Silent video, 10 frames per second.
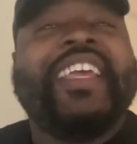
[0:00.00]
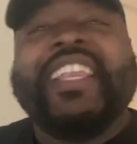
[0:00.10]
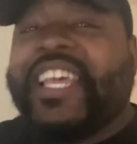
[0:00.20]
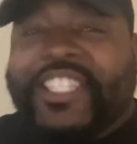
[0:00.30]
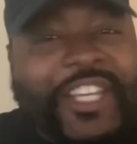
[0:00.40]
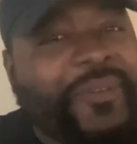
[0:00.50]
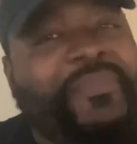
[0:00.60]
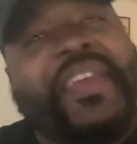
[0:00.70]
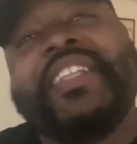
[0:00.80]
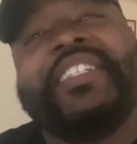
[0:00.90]
Let's share
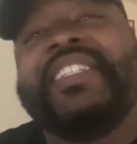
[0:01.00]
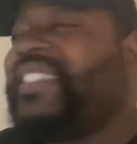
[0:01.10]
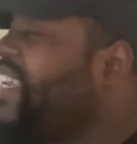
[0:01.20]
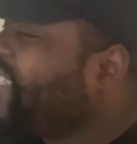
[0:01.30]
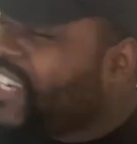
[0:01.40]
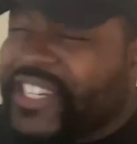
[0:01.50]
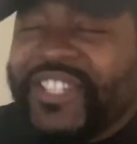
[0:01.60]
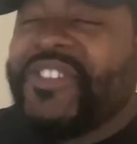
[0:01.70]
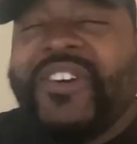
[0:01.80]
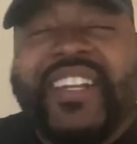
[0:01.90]
pictures. Let's share
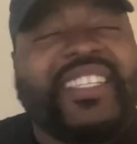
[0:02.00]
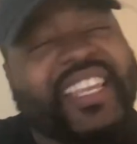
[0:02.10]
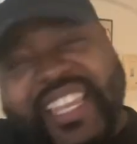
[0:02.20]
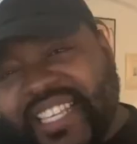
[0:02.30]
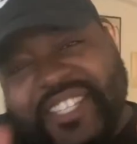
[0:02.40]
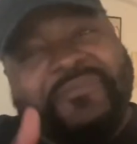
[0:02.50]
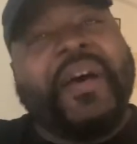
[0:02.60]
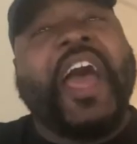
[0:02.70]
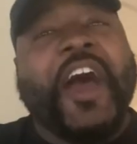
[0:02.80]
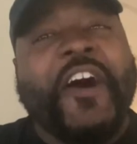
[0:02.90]
stories. And let's
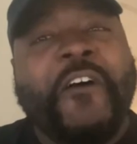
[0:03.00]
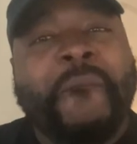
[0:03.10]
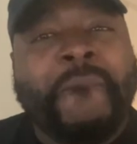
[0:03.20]
smile.